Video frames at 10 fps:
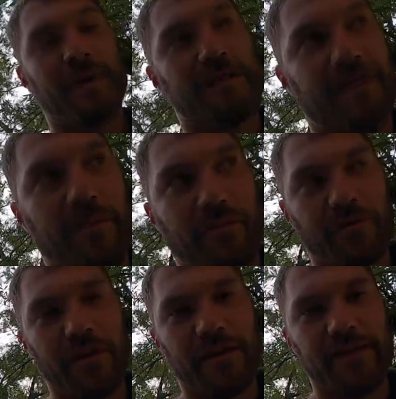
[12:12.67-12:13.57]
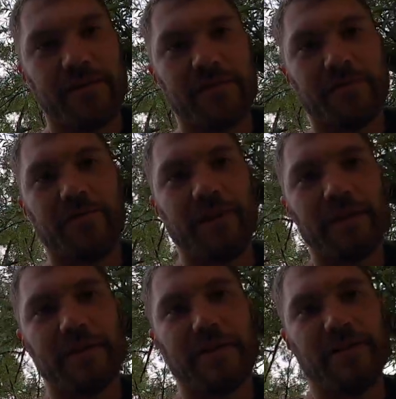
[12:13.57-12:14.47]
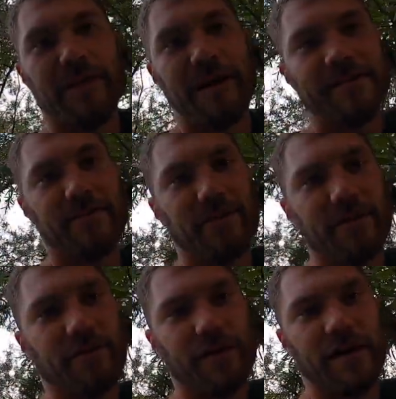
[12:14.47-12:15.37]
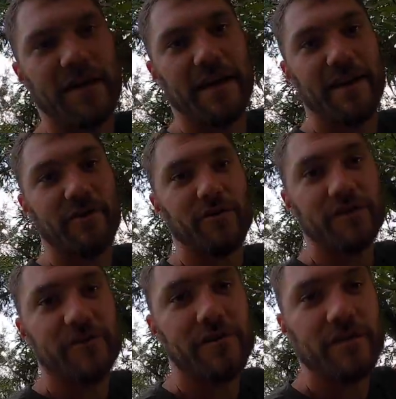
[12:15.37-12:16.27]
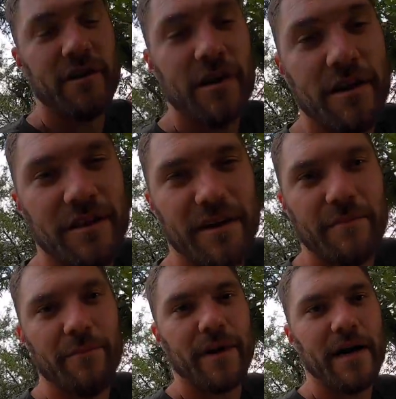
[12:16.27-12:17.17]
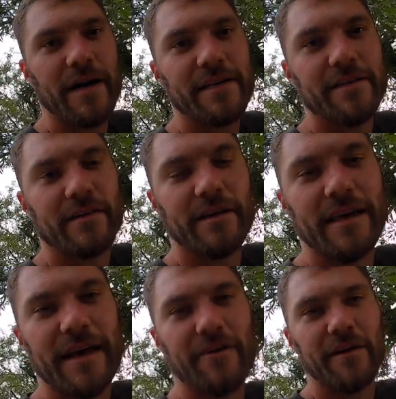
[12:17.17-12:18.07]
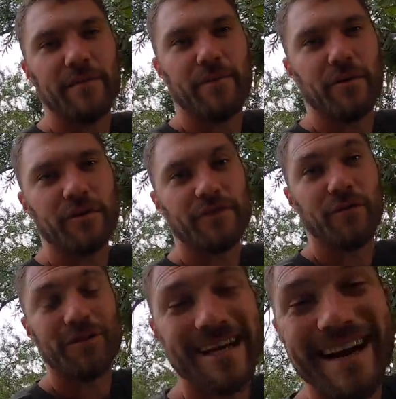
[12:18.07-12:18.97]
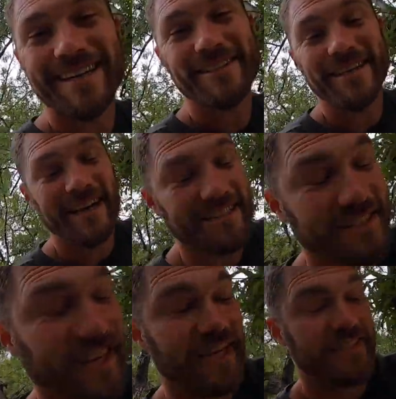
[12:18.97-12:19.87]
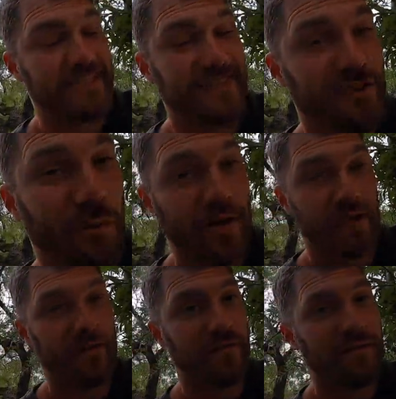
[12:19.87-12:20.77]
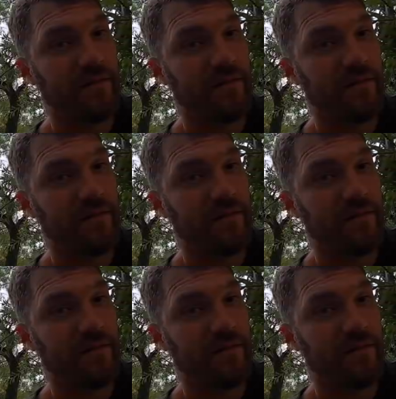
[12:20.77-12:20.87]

because of the brilliant military mastery of Hunyadi Janos. The combined Hungarian Polish force actually has a chance to win